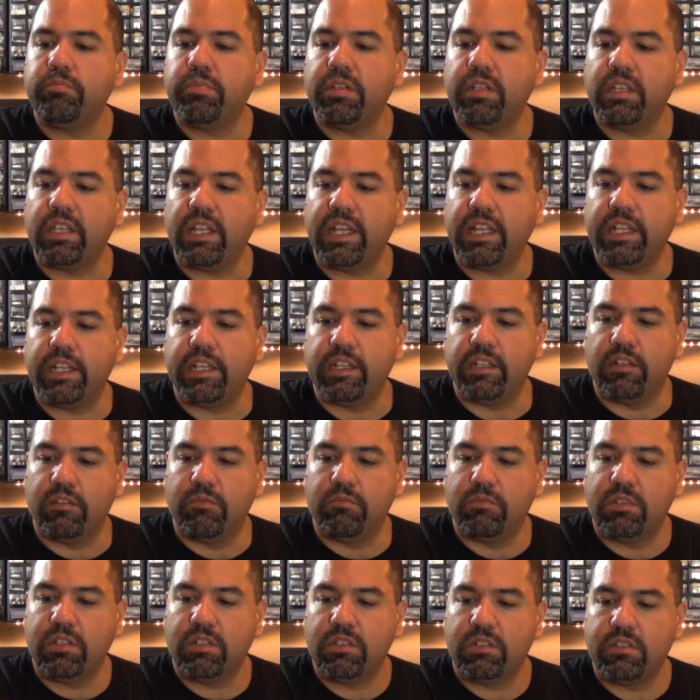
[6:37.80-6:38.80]

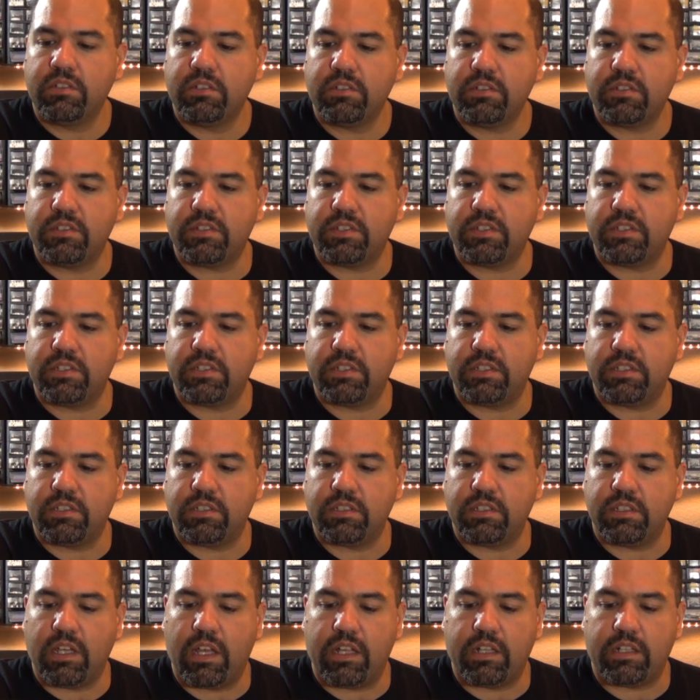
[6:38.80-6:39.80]
Paladum
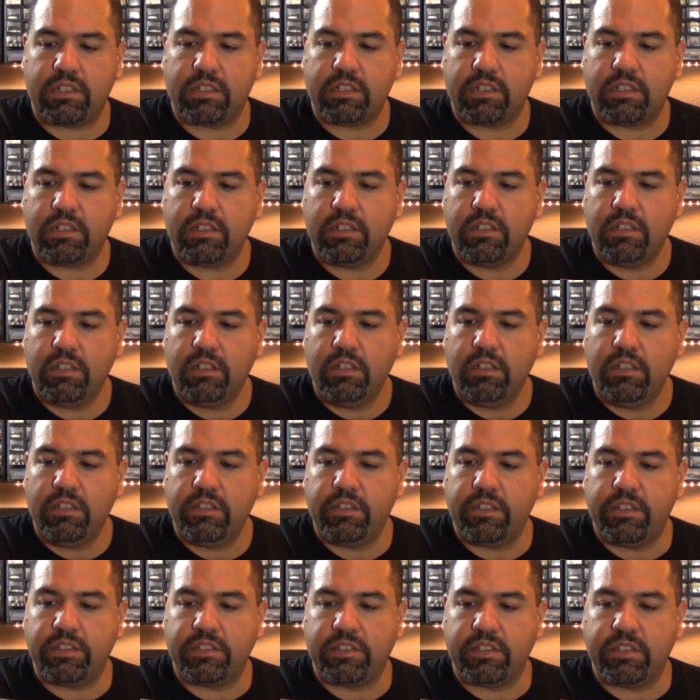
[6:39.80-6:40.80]
set.
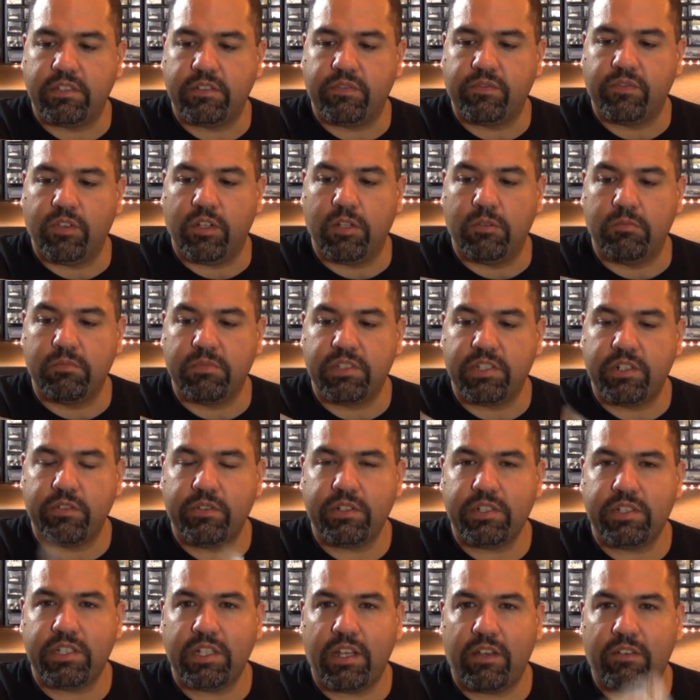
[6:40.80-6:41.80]
This is from
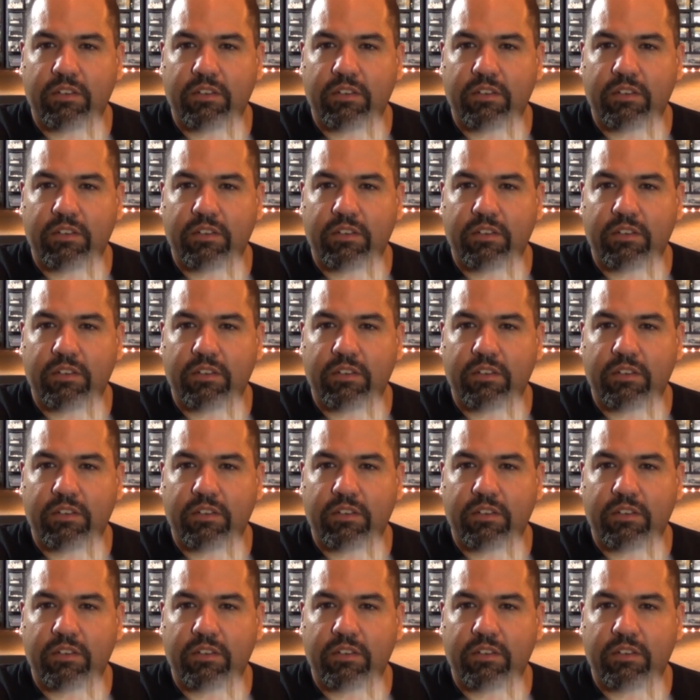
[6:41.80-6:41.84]
Series